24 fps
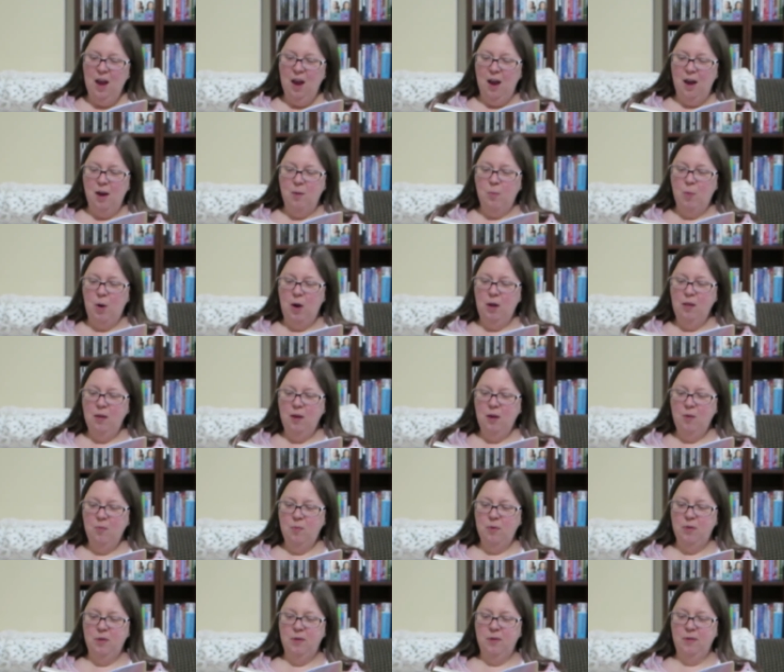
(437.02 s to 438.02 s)
And while I
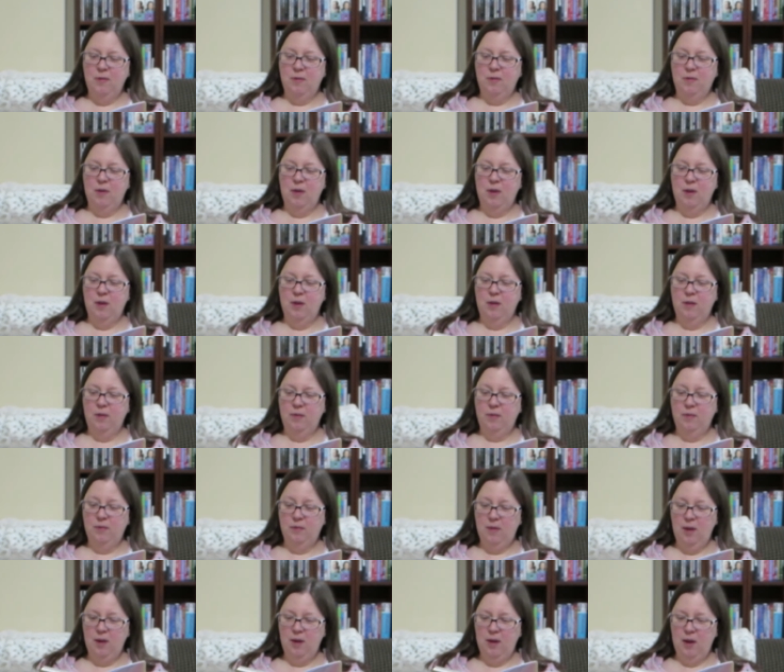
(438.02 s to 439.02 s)
was
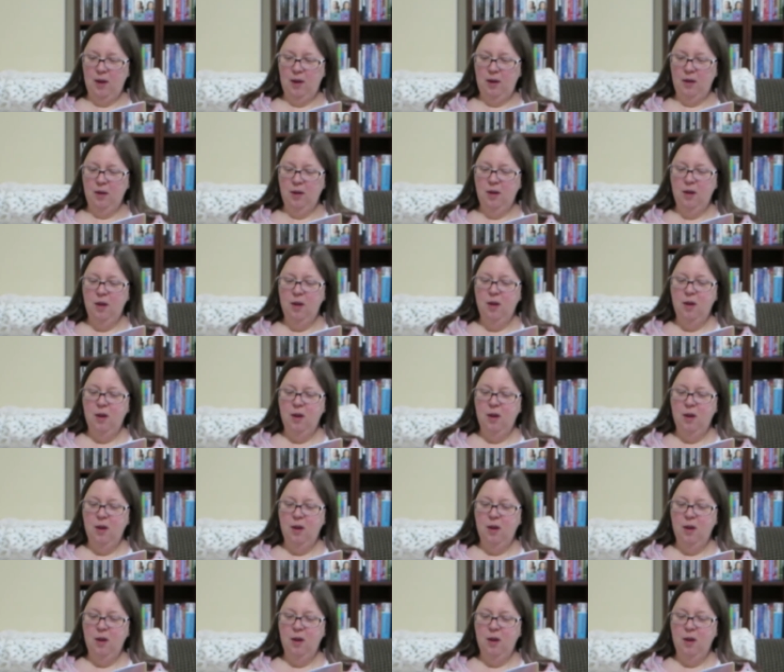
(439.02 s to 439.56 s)
singing,